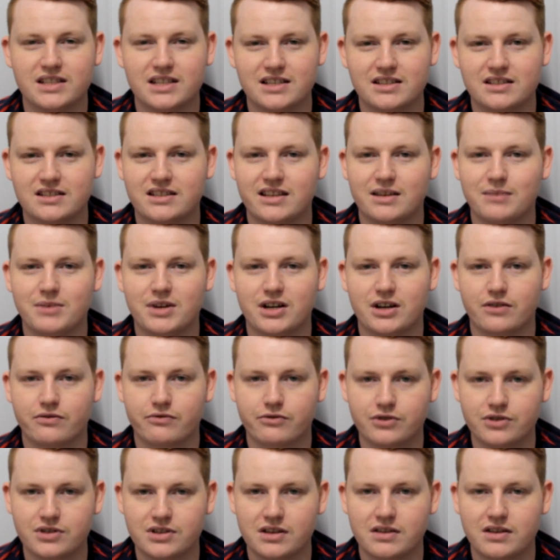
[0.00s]
It doesn't seem like a
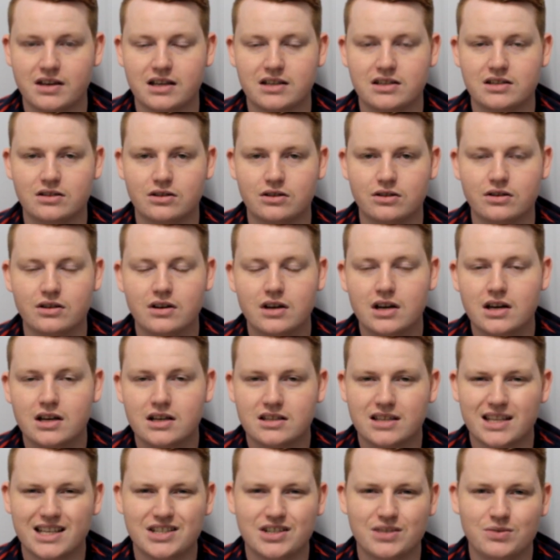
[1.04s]
Rooster thing to do.
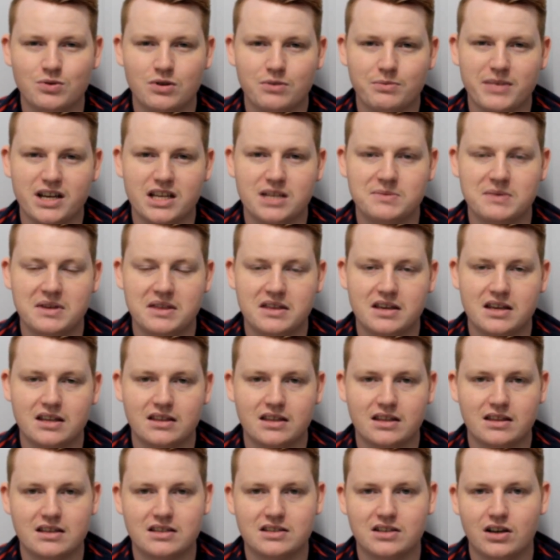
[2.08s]
So that's just what makes me
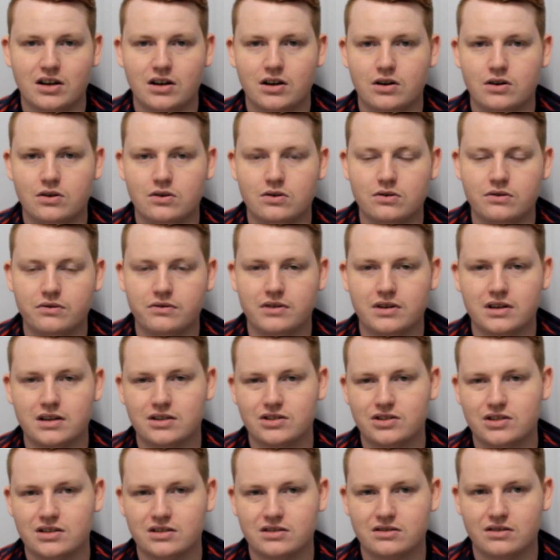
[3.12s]
think that this whole thing
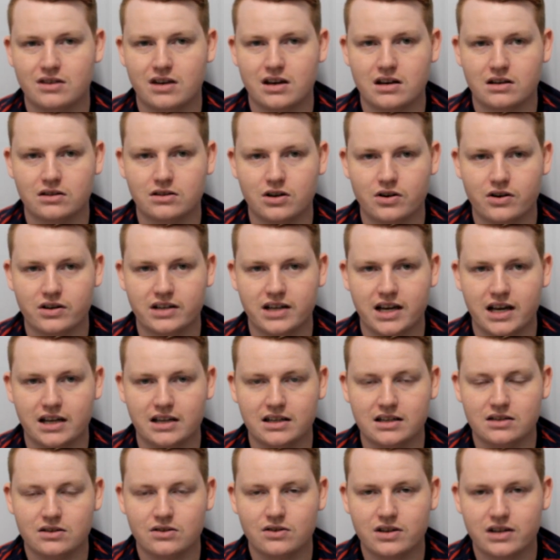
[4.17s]
is just like Larry
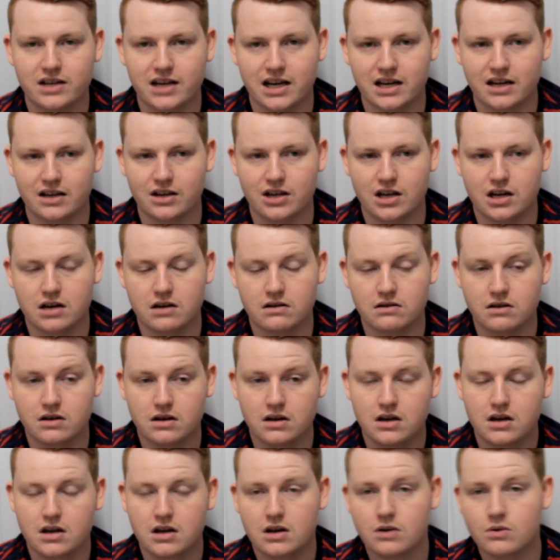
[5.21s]
Daley looking at it and going,
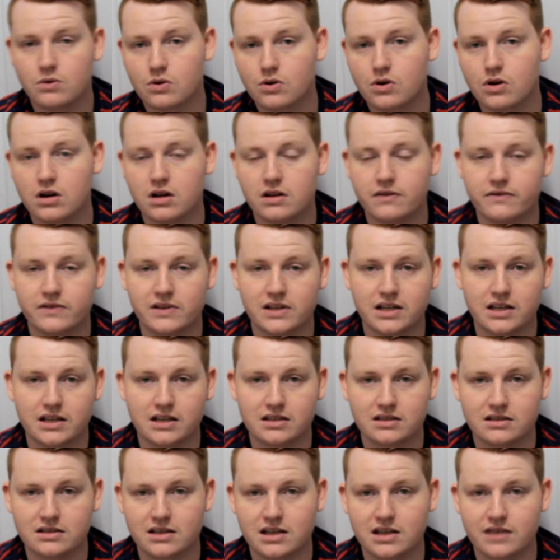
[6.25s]
well, Kyle
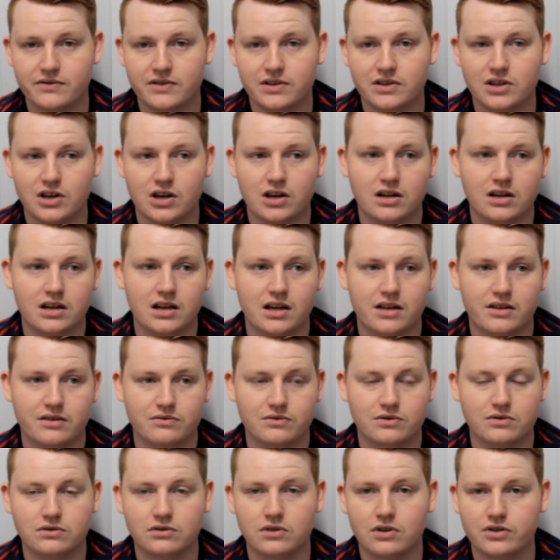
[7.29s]
Flanagan's leaving. The only other
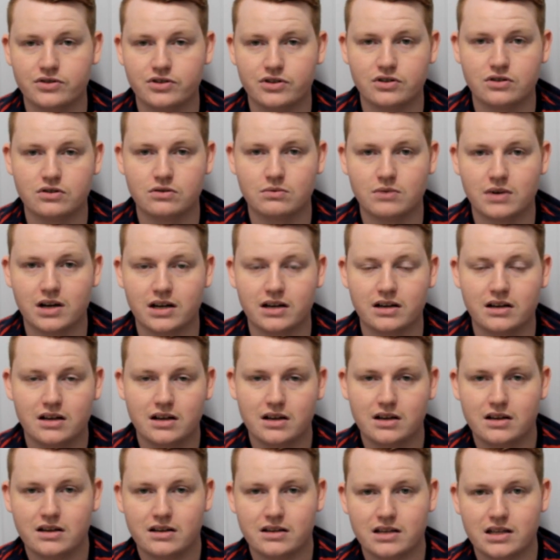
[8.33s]
real logical one
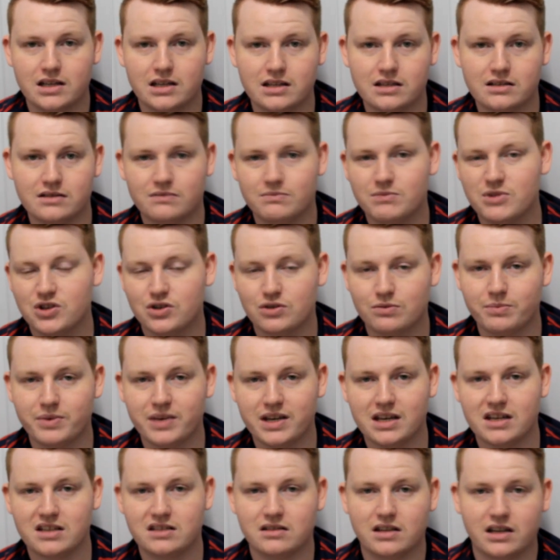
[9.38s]
is Mitchell
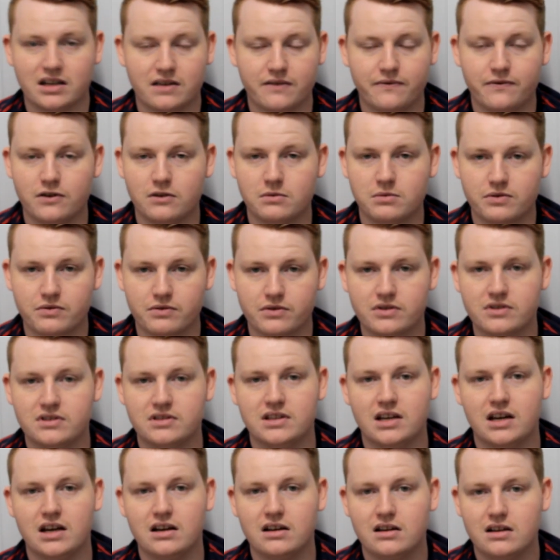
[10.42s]
Pearce, like a former
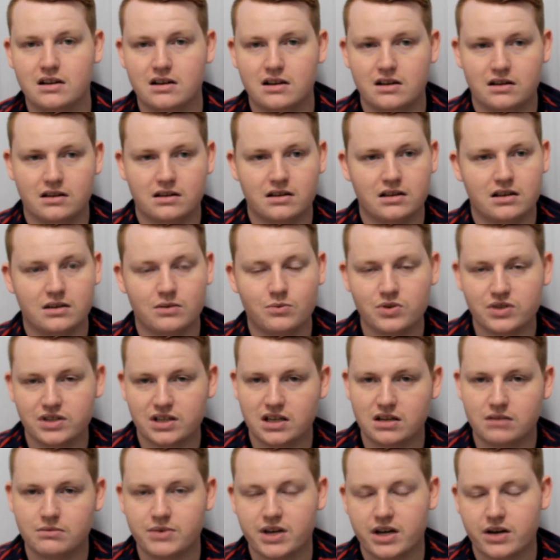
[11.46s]
Rooster um, wants
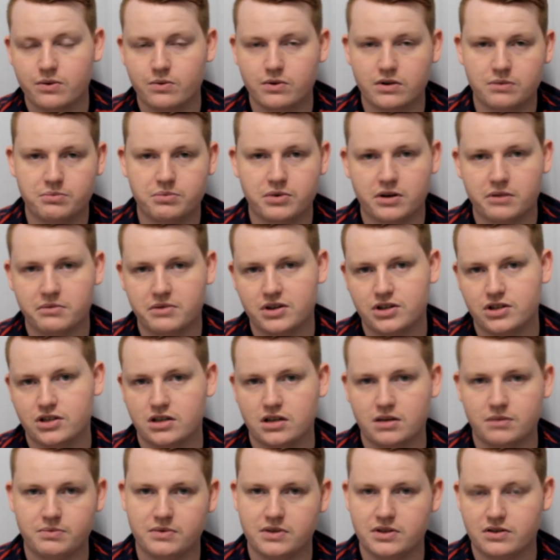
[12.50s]
to come back, win a
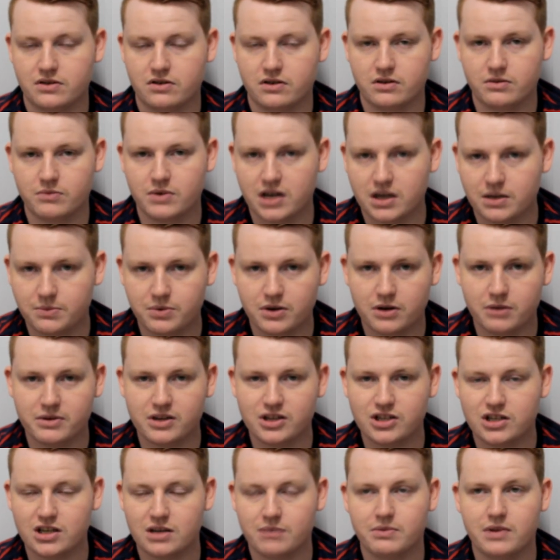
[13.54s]
premiership. He's already won a
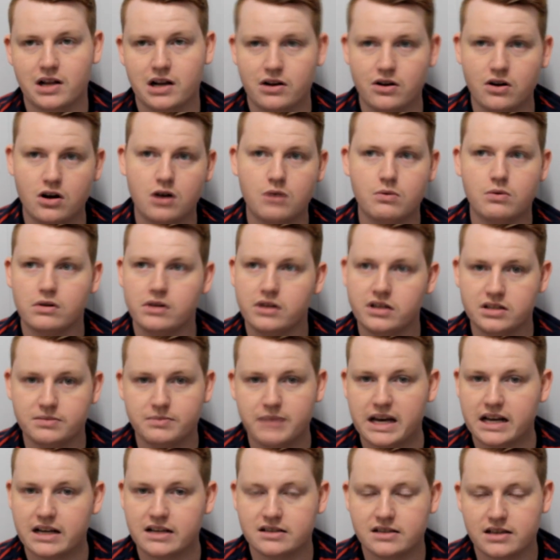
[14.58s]
premiership. Like, oh, well, this
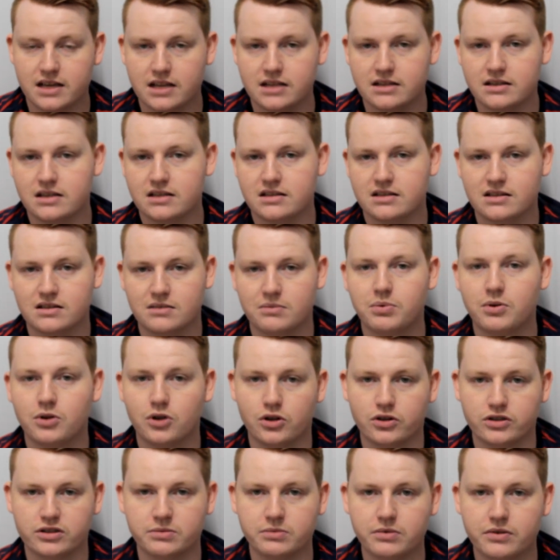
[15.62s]
makes sense. This is a
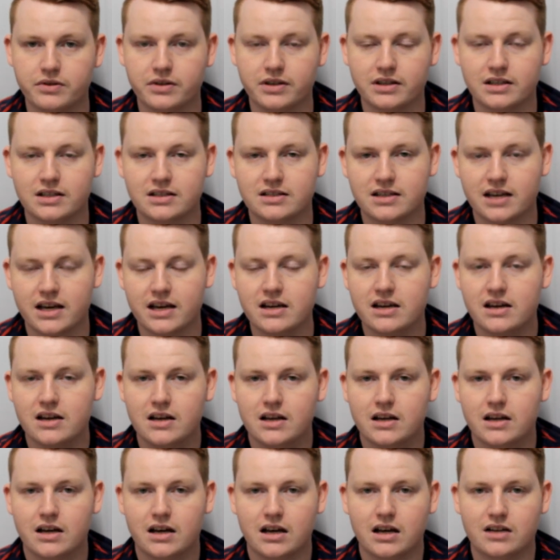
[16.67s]
plausible thing to say.
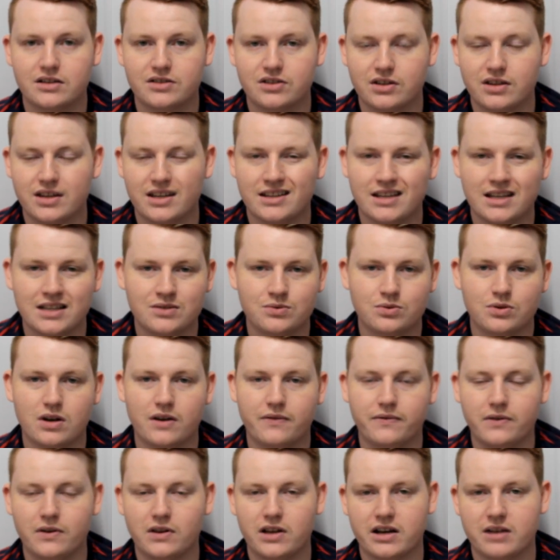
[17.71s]
Uh, so th that's what
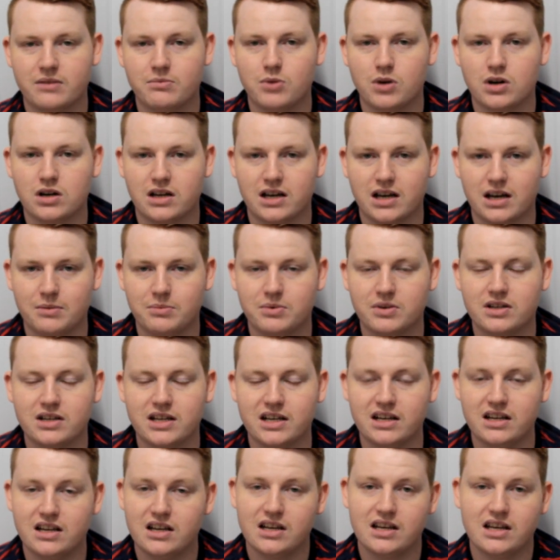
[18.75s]
I feel like might have happened.
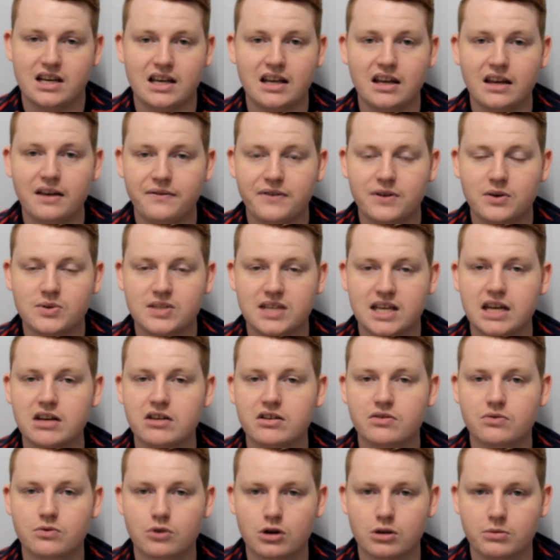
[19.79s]
And if he was
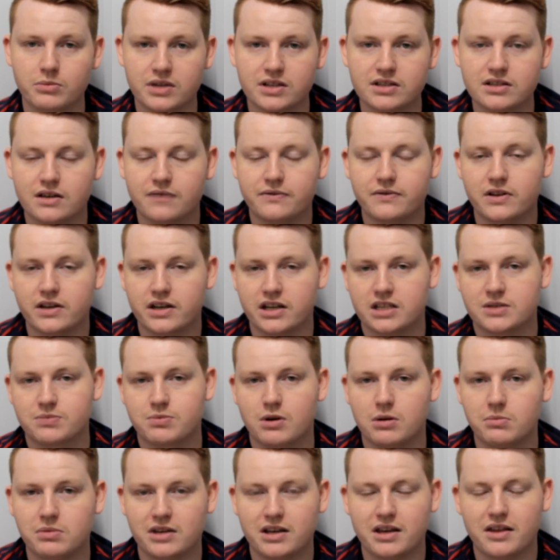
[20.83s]
hearing rumours, I feel like it's
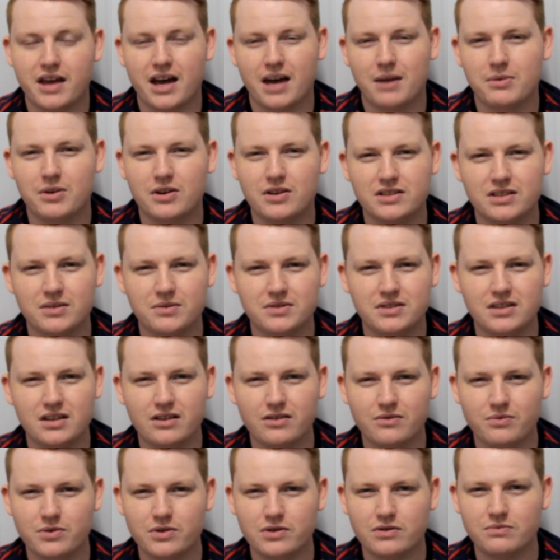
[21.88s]
probably that because there was
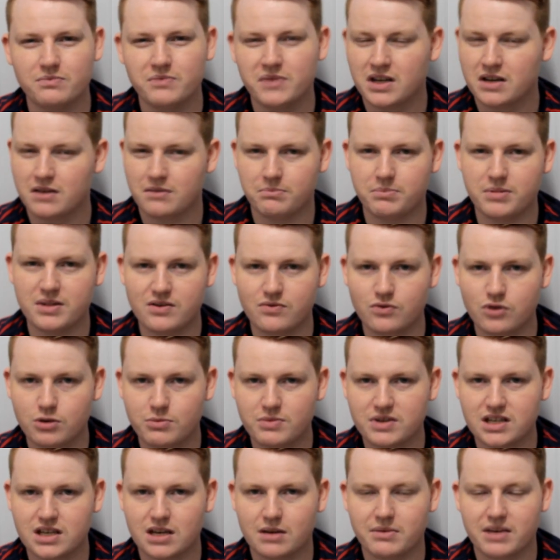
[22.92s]
no real big
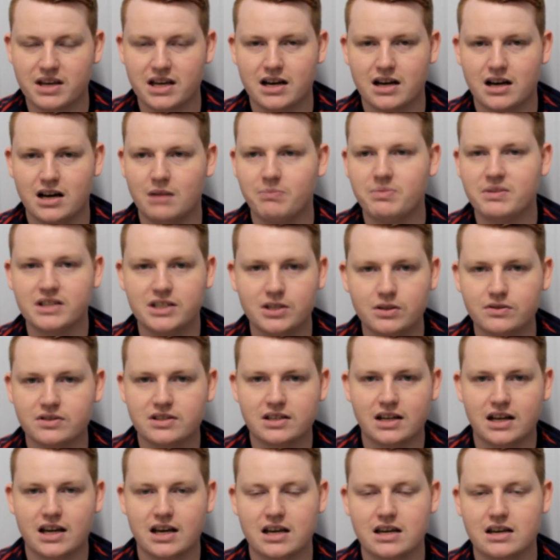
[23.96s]
rumours coming up up until
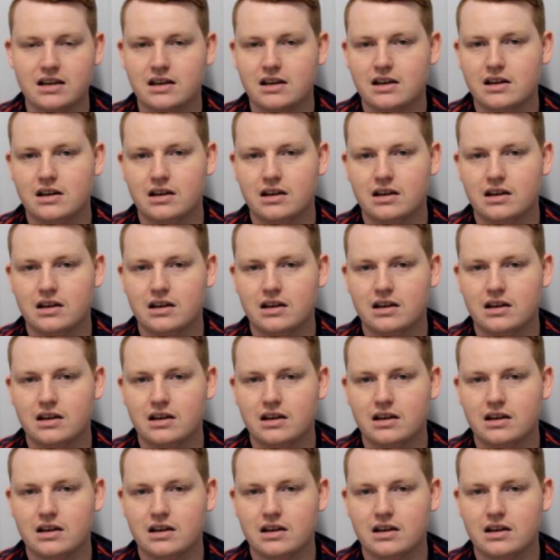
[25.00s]
today